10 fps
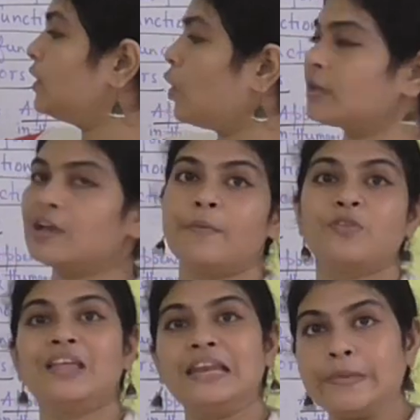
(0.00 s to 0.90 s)
we are talking
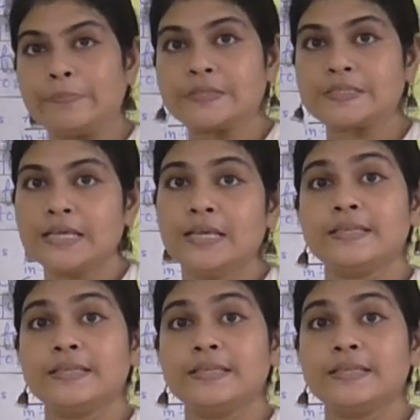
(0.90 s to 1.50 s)
about the limbs.